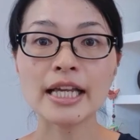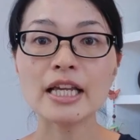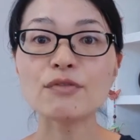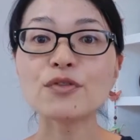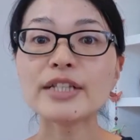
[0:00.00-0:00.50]

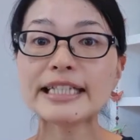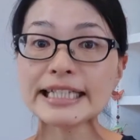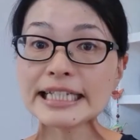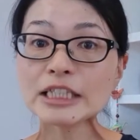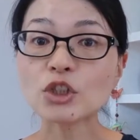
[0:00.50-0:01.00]
If
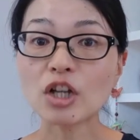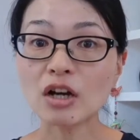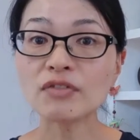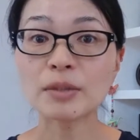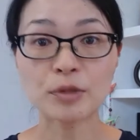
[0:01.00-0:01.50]
each
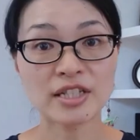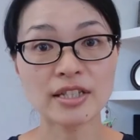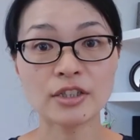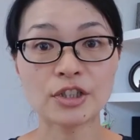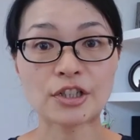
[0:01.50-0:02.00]
of the
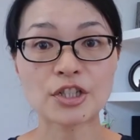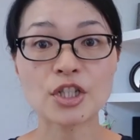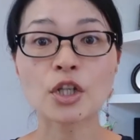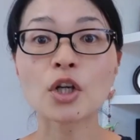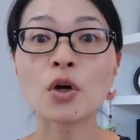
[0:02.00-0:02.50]
presenters
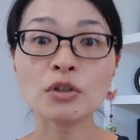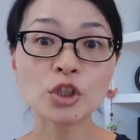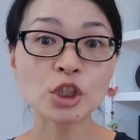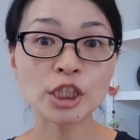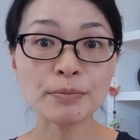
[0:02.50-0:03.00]

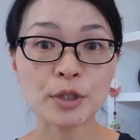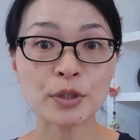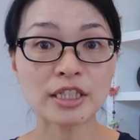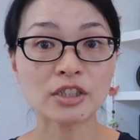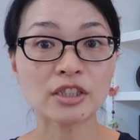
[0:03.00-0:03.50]

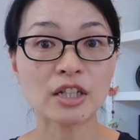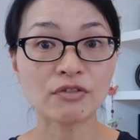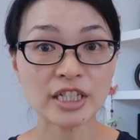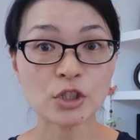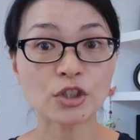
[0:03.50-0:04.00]
contributed to the
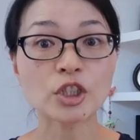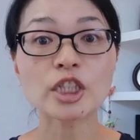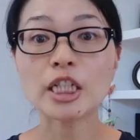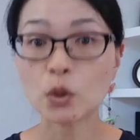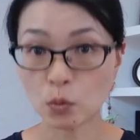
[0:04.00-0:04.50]
research
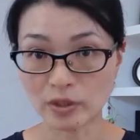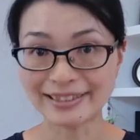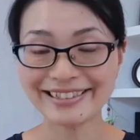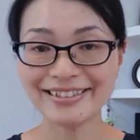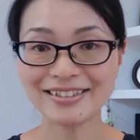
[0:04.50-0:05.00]

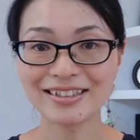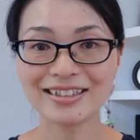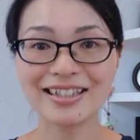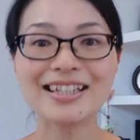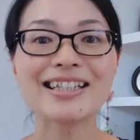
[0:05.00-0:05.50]
equally,
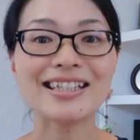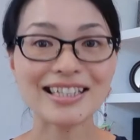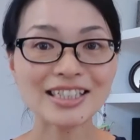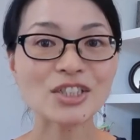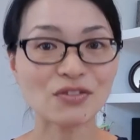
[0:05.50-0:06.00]

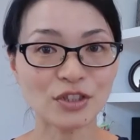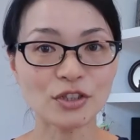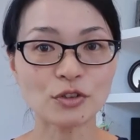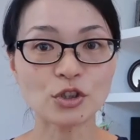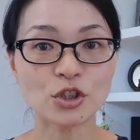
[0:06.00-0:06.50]
each of
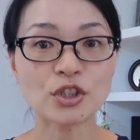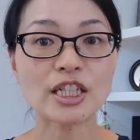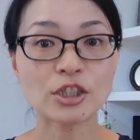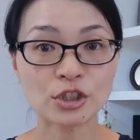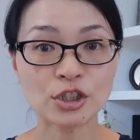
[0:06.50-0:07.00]
you should
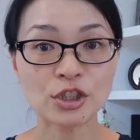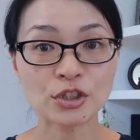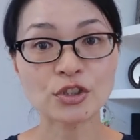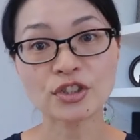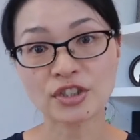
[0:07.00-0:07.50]

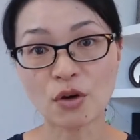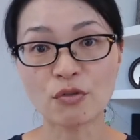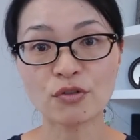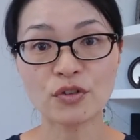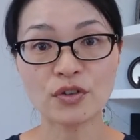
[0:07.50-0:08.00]
introduce
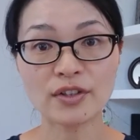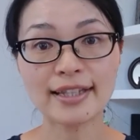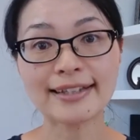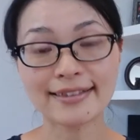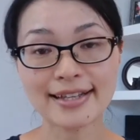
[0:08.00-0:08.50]
yourself
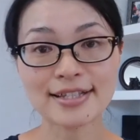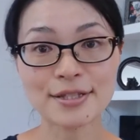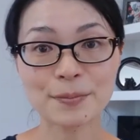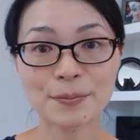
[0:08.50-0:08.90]
like this.